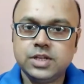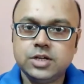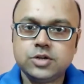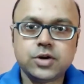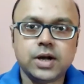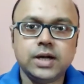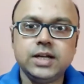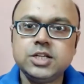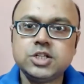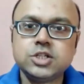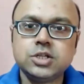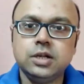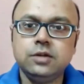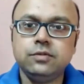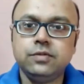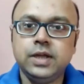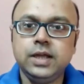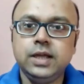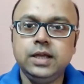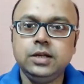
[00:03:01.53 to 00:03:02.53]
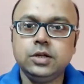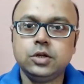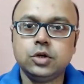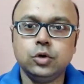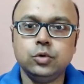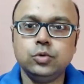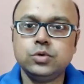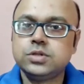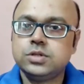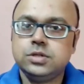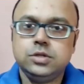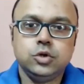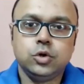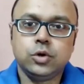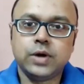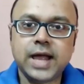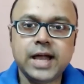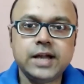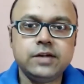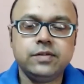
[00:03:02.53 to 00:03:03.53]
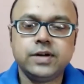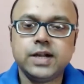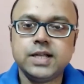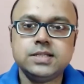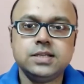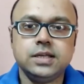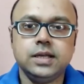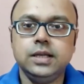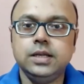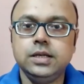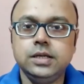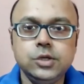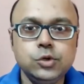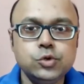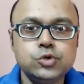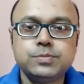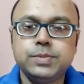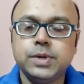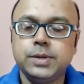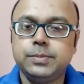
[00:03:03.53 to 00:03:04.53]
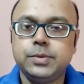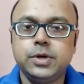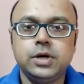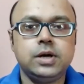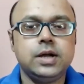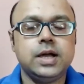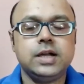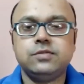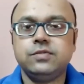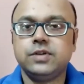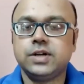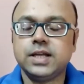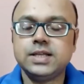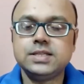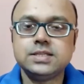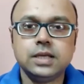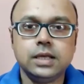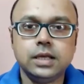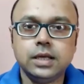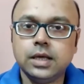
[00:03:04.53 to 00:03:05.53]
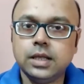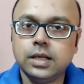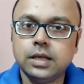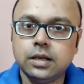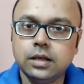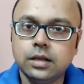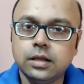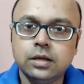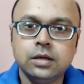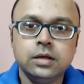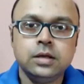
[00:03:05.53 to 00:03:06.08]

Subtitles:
Traditional way includes your advertising in newspaper, advertising in